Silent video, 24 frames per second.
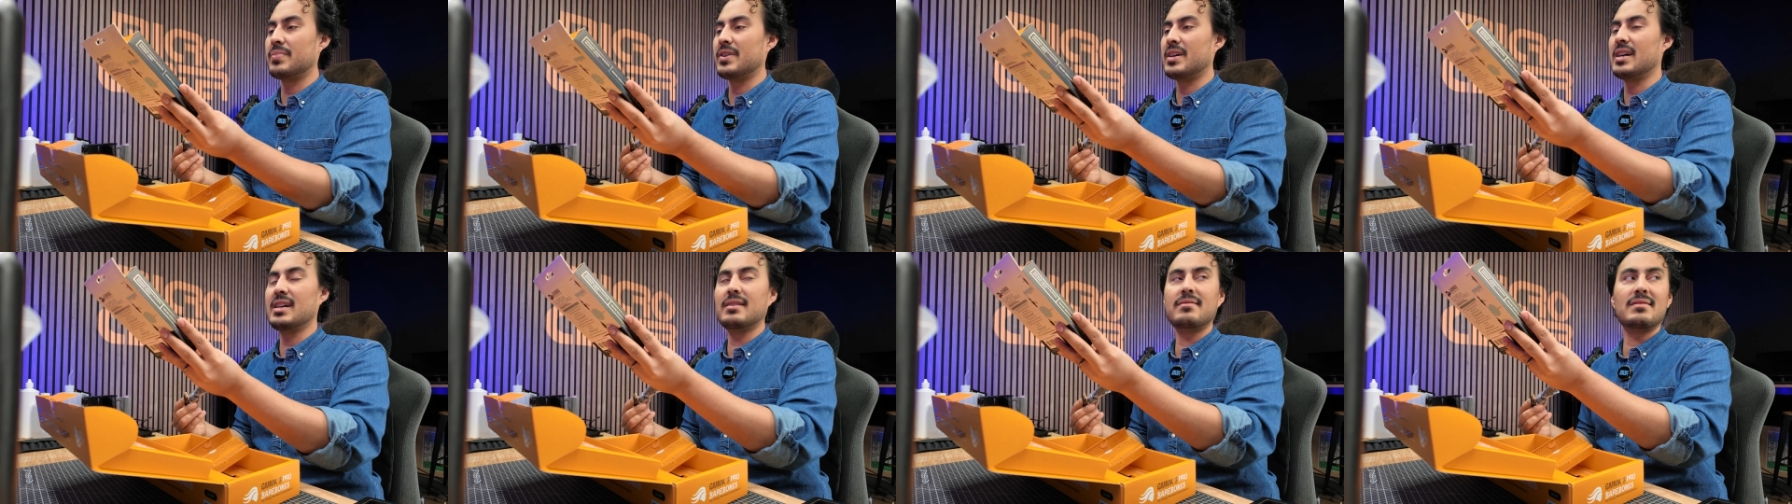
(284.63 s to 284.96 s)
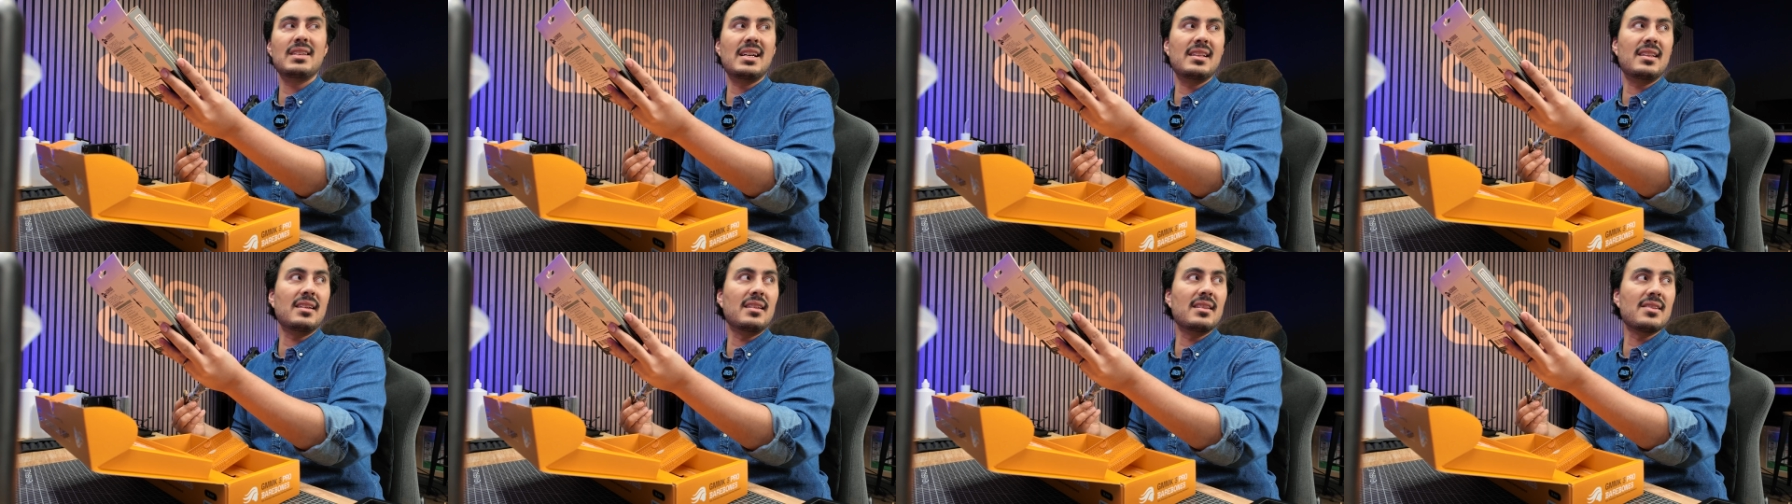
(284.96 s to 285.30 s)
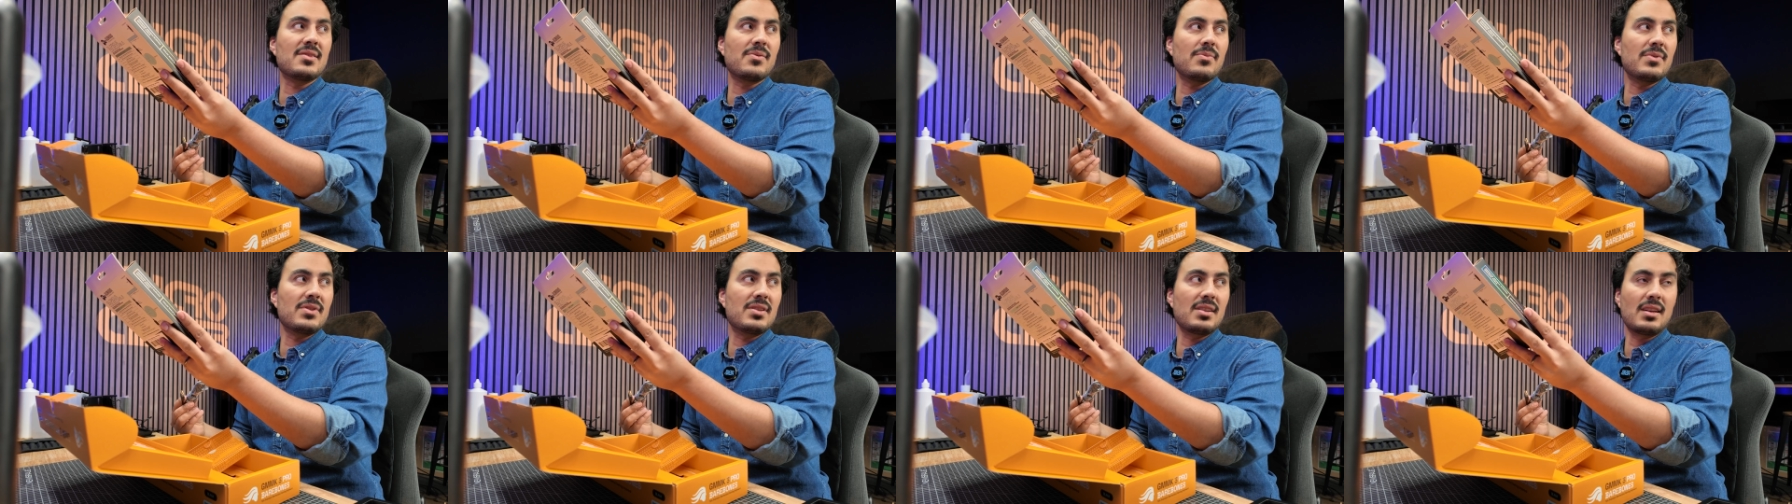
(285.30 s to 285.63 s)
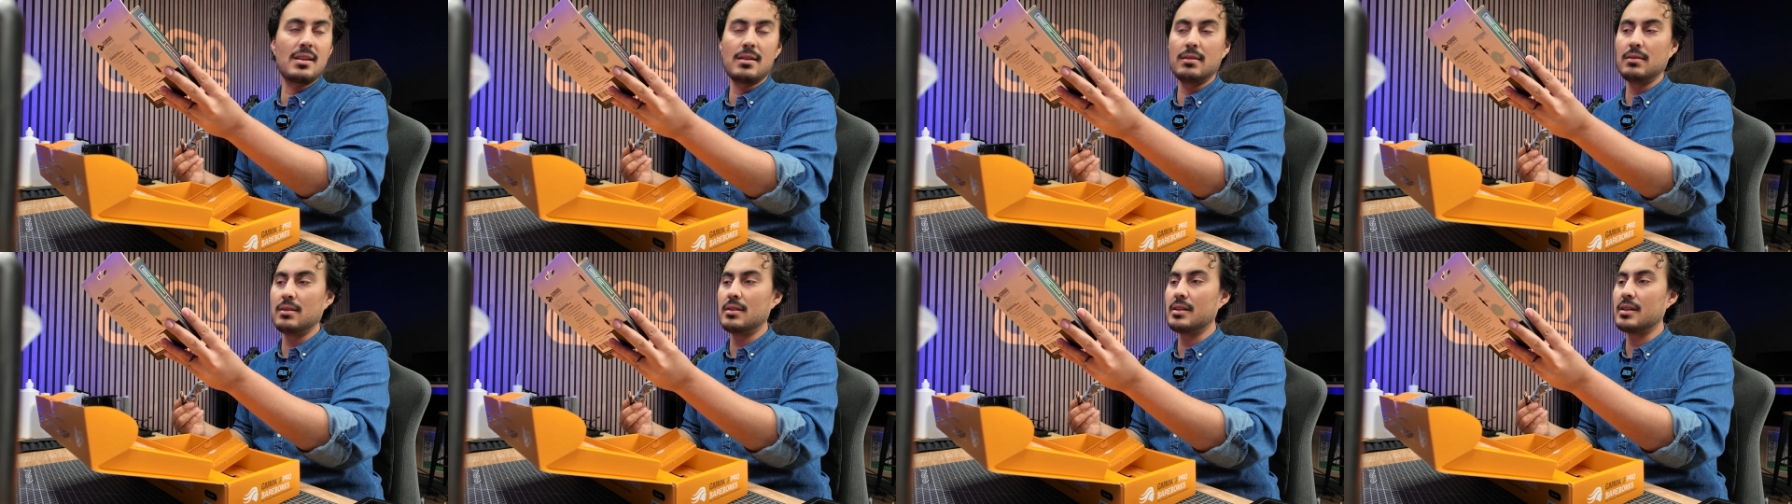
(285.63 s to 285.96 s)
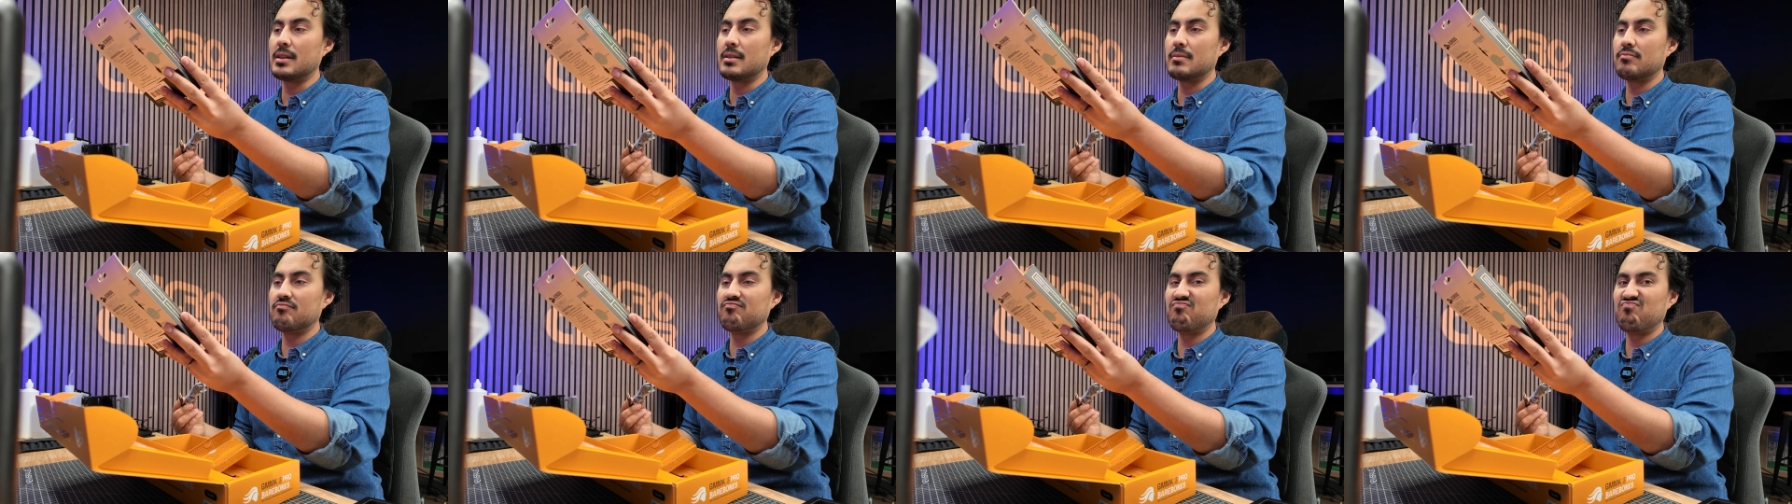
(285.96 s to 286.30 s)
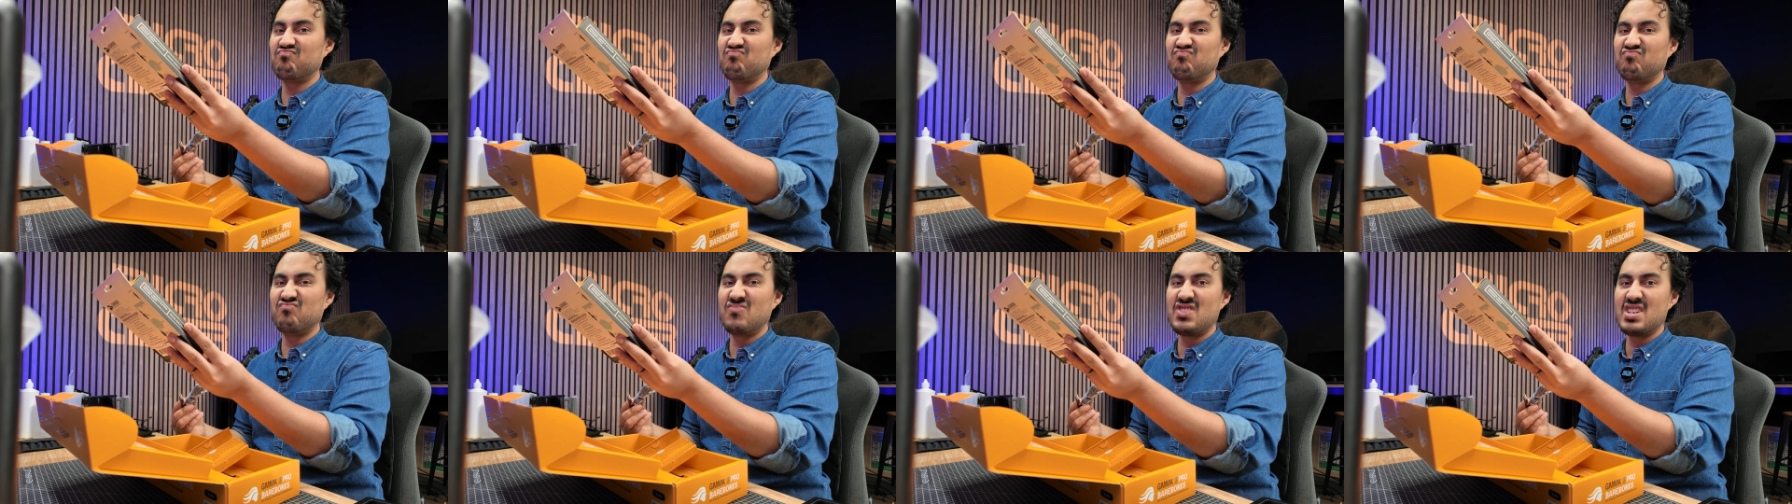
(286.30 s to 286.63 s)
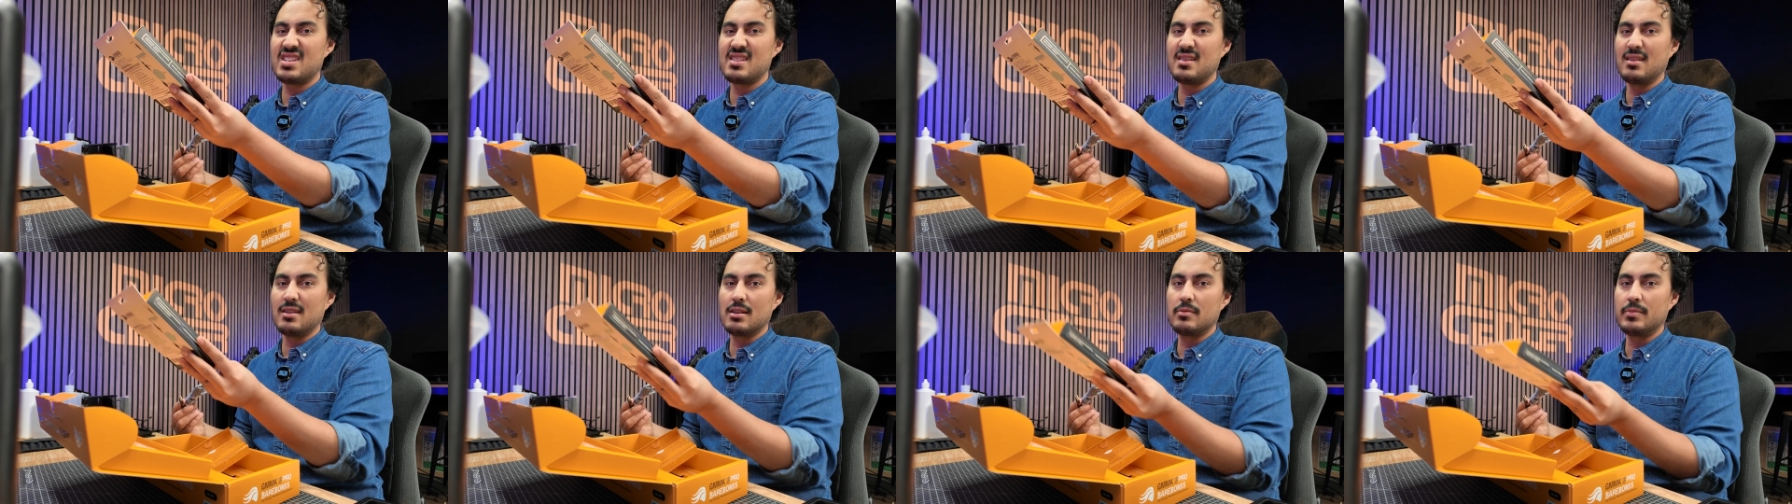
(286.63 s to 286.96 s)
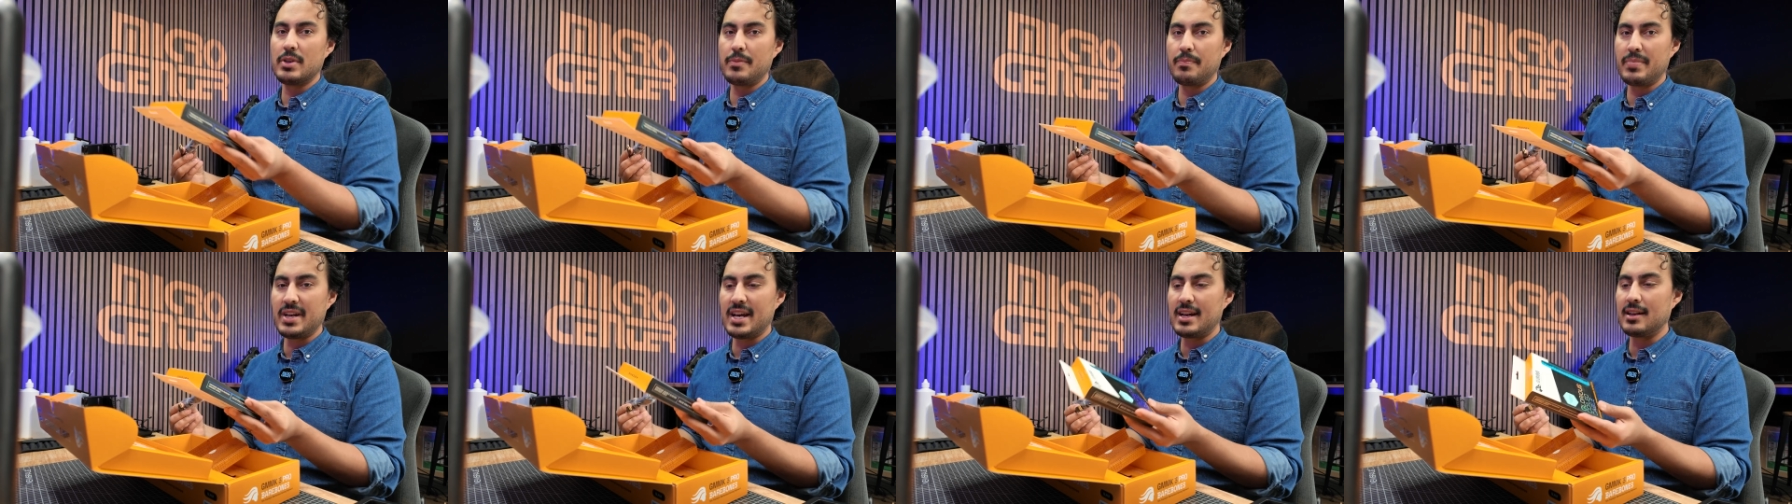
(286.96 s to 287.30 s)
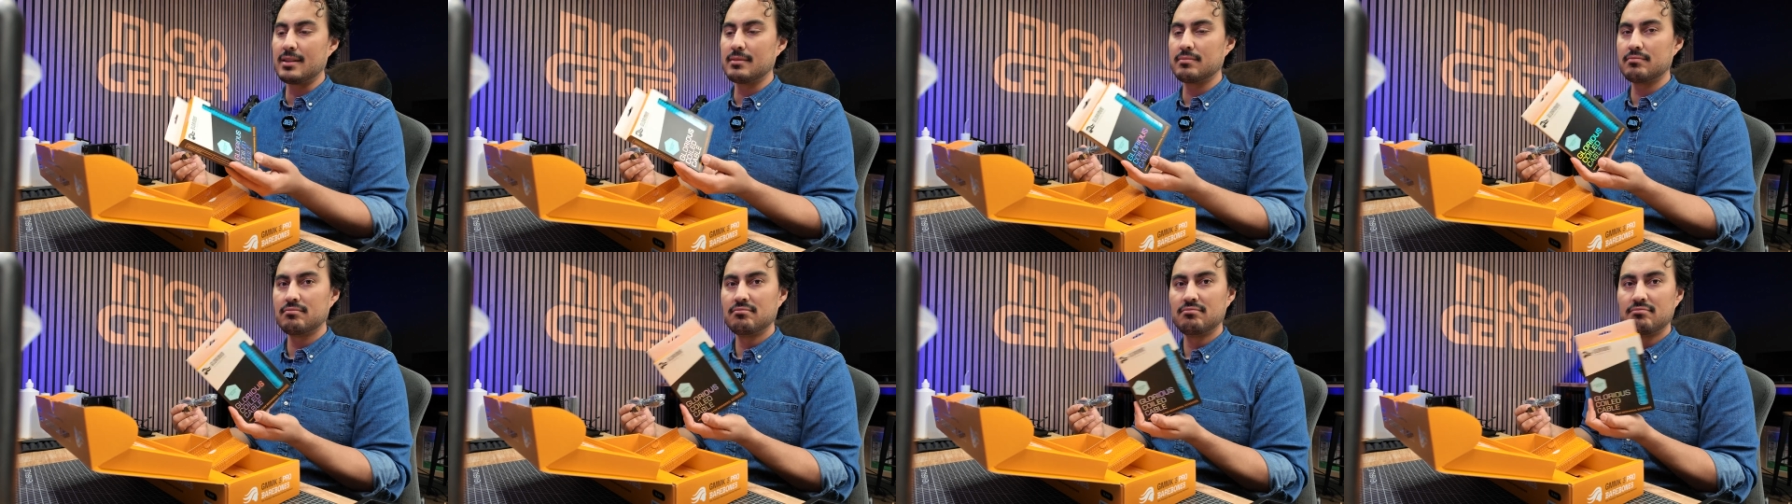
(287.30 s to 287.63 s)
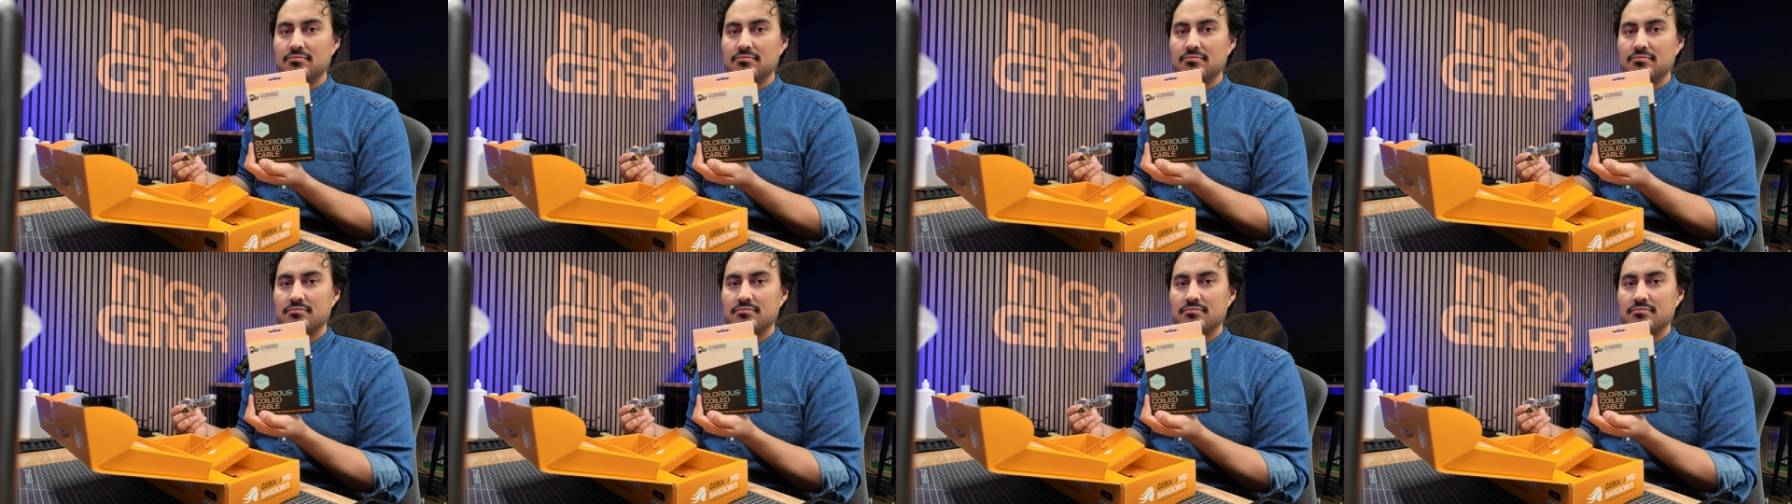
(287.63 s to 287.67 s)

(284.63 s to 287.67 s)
but I think this one's gonna look just a little bit better.